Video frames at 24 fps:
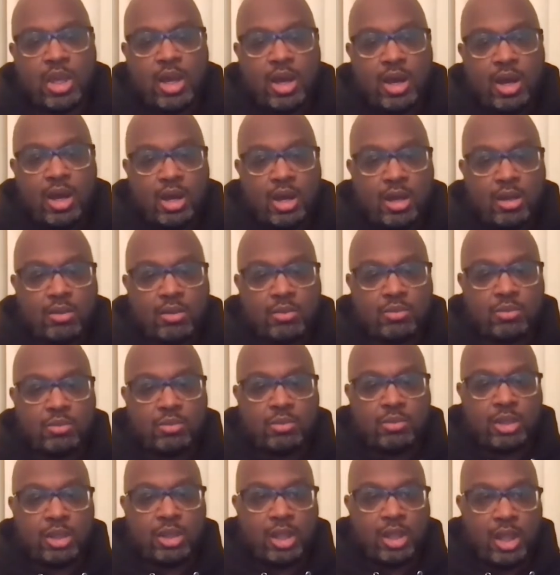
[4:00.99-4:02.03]
um,
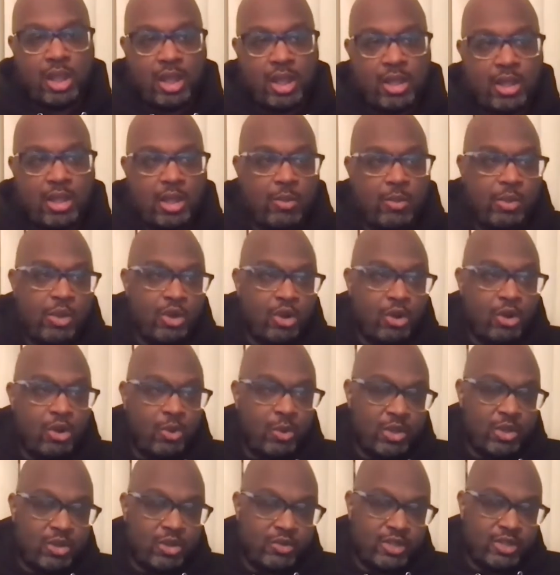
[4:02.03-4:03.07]
and then we all
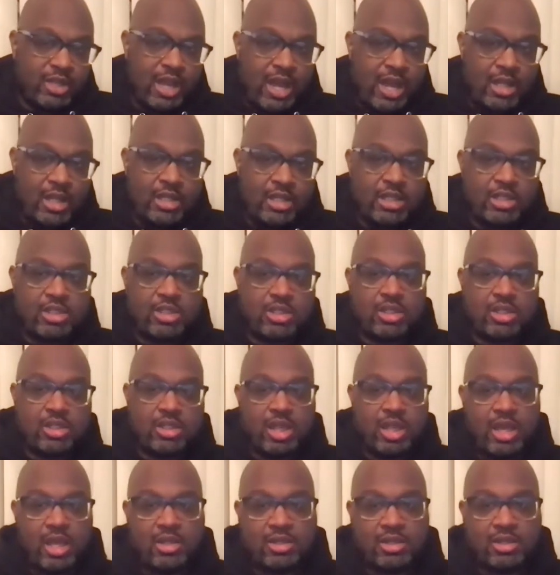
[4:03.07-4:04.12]
went off to college
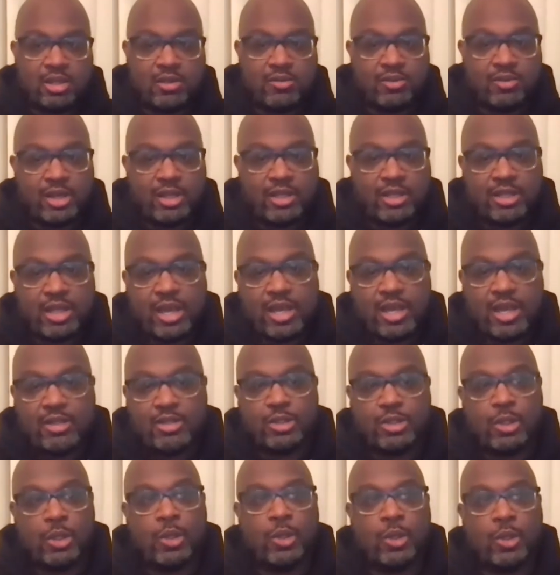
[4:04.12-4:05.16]
and stuff like that
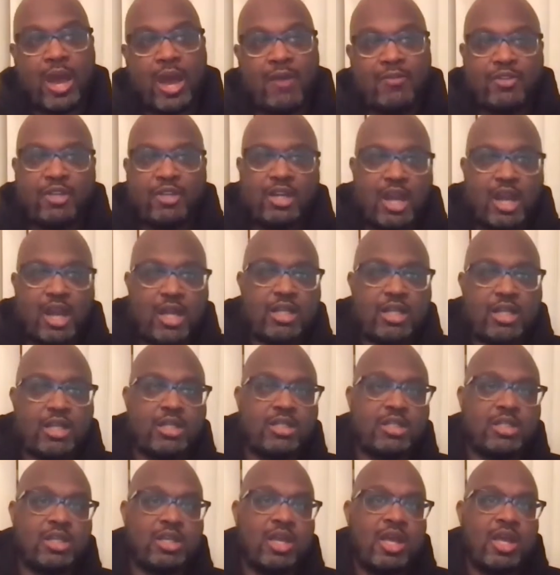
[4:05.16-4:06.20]
so after
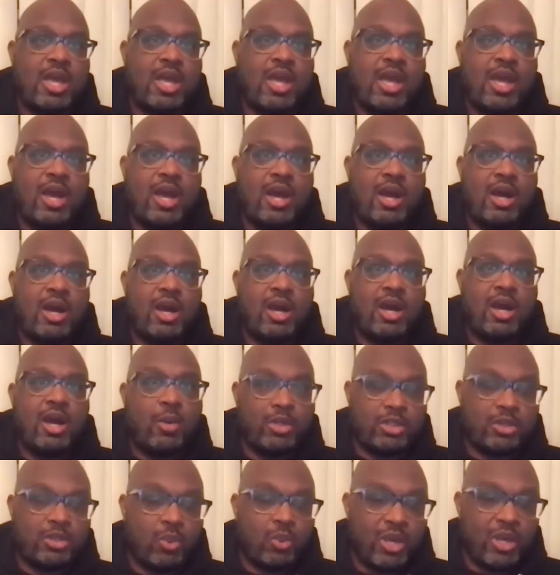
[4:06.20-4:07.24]
college i uh,
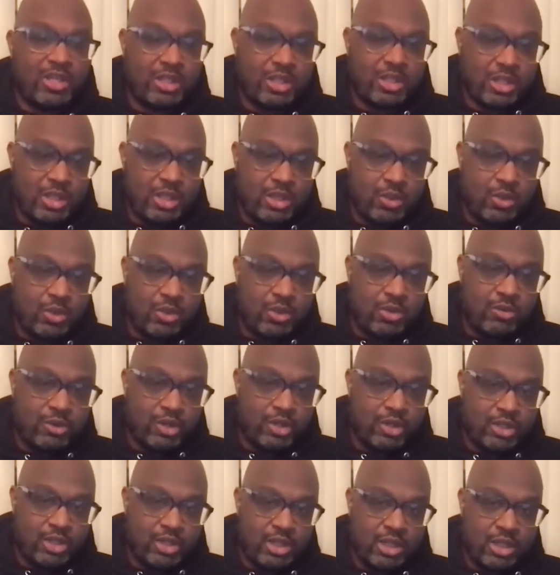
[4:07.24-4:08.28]
went to wesleyan
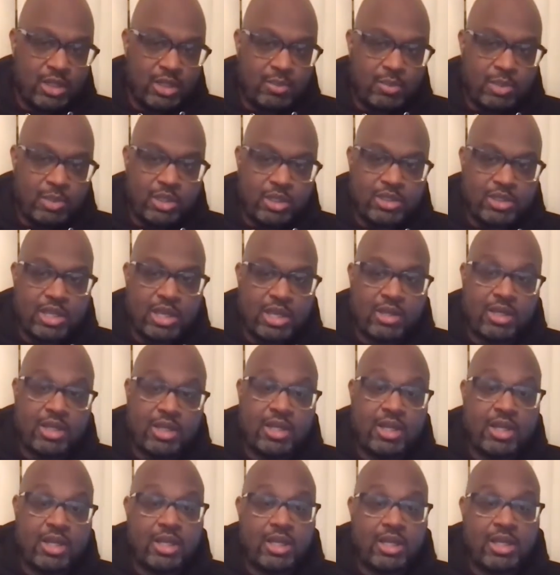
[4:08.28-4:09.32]
university in middletown
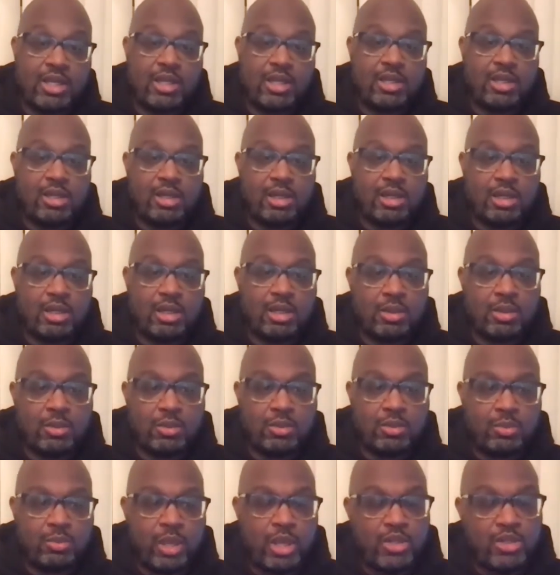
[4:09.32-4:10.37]
connecticut uh,
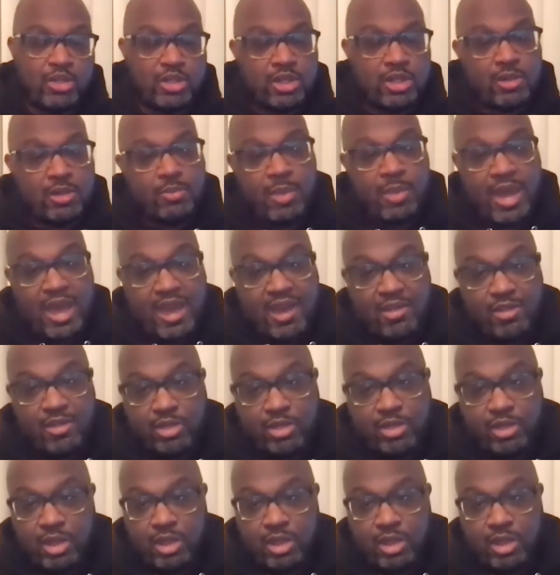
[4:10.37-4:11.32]
majored in math